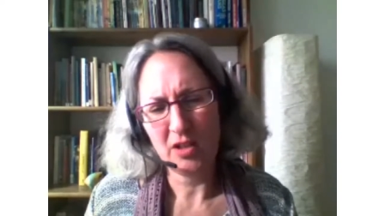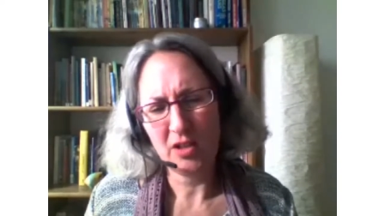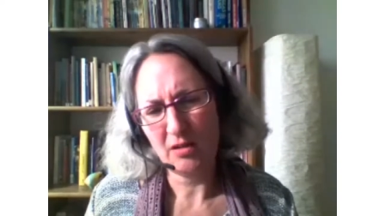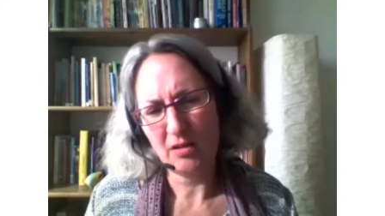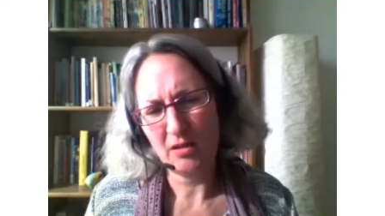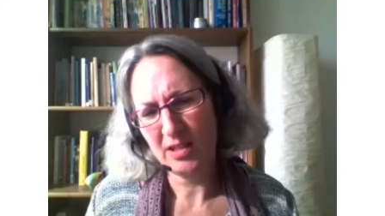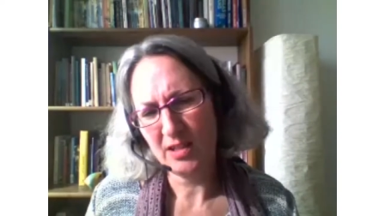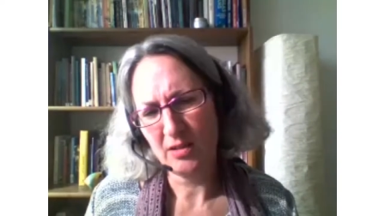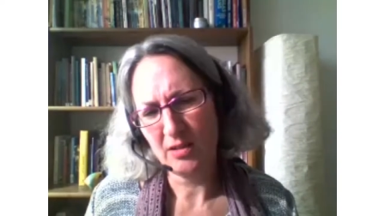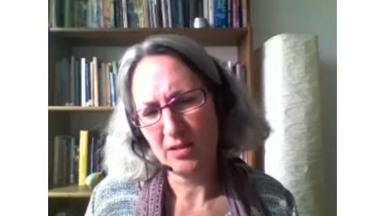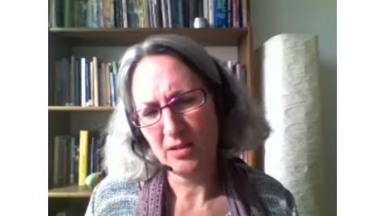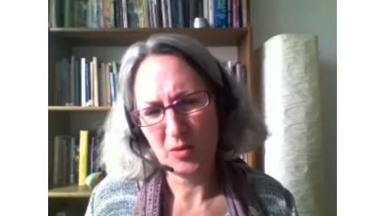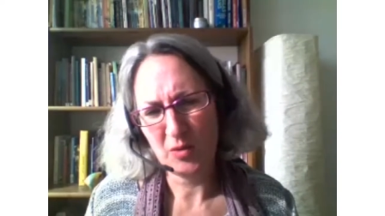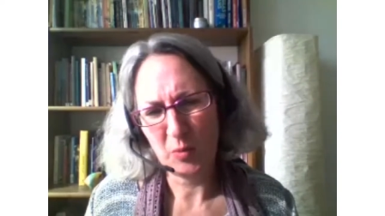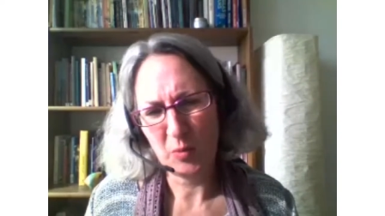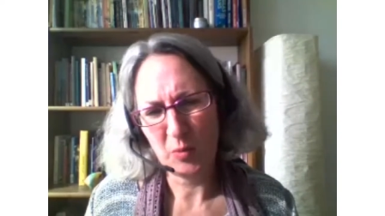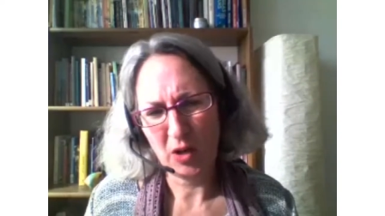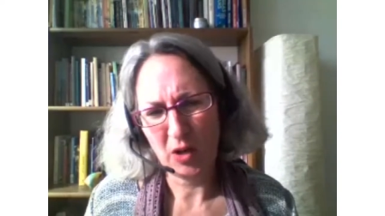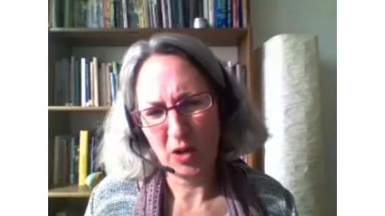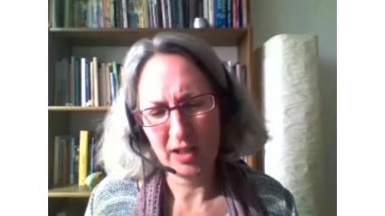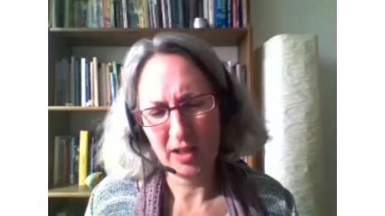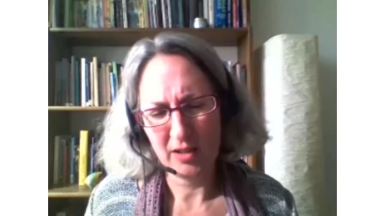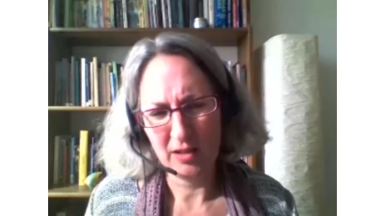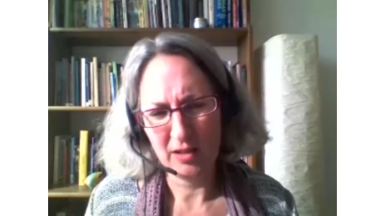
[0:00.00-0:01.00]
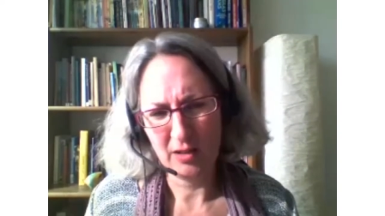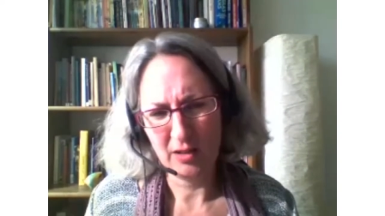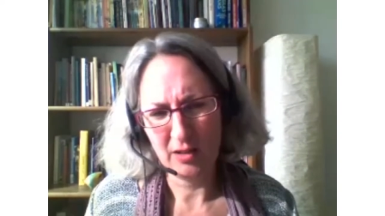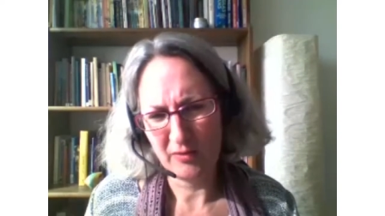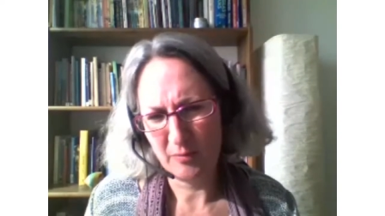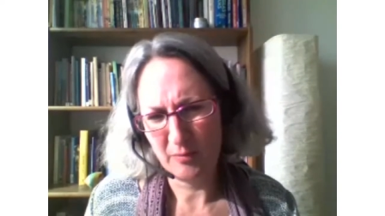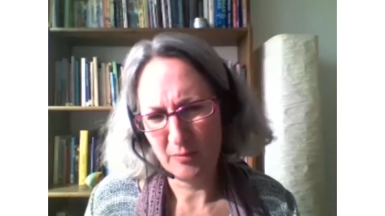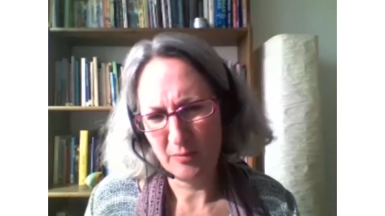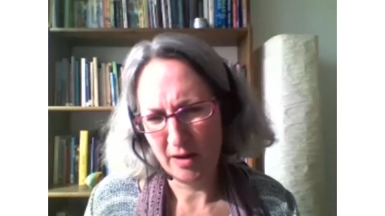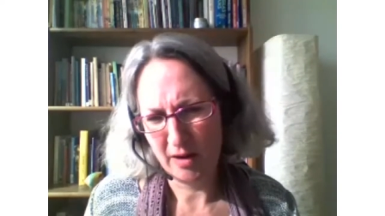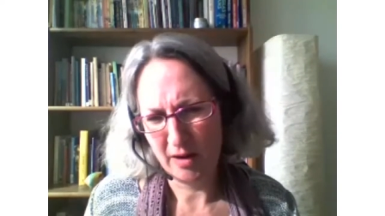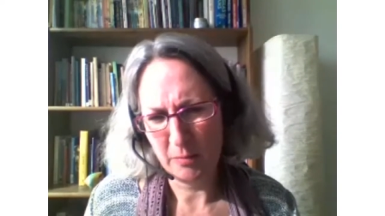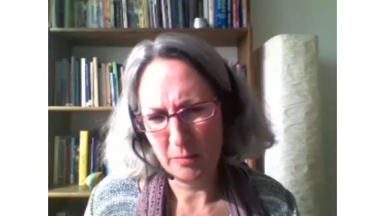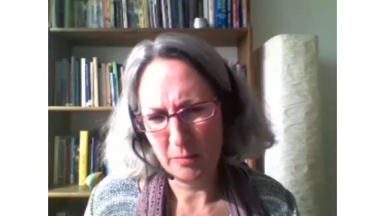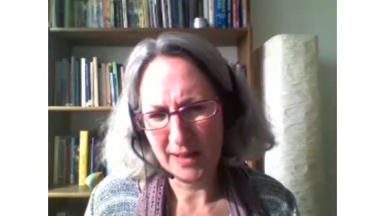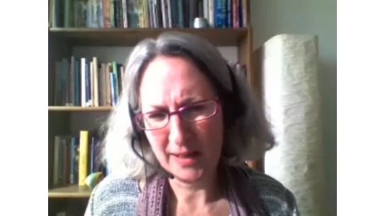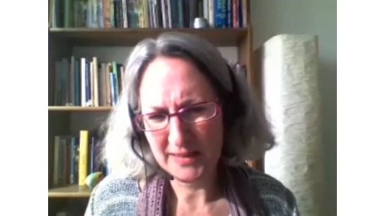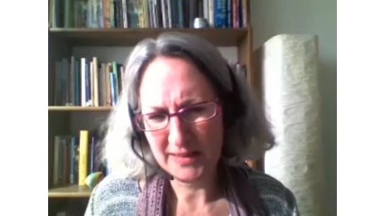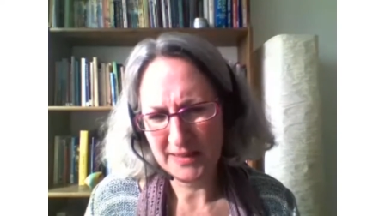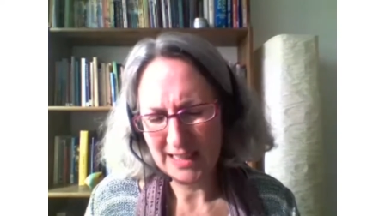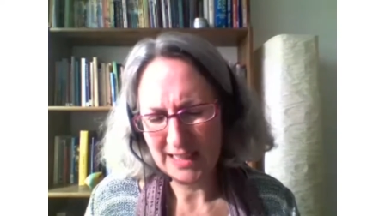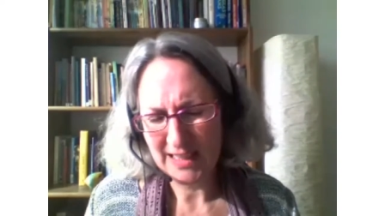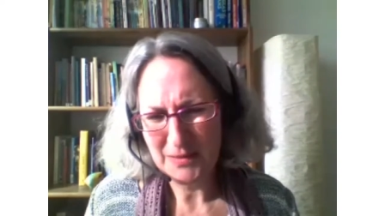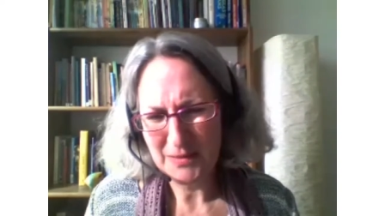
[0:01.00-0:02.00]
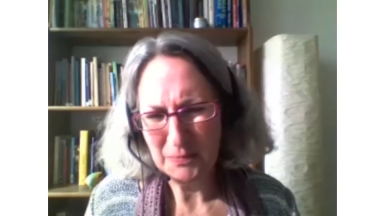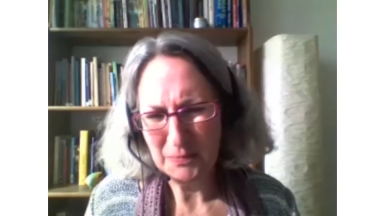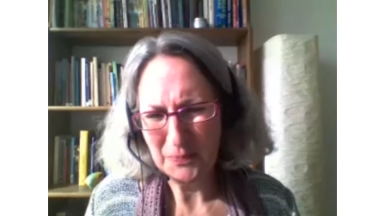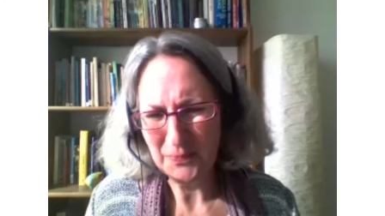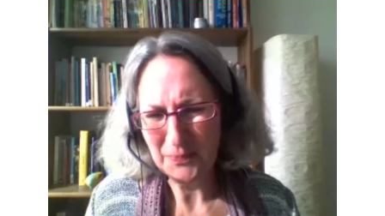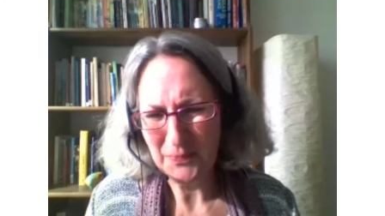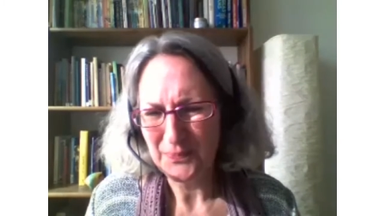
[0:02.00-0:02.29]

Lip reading: I started working a lot with Mary Magdalene,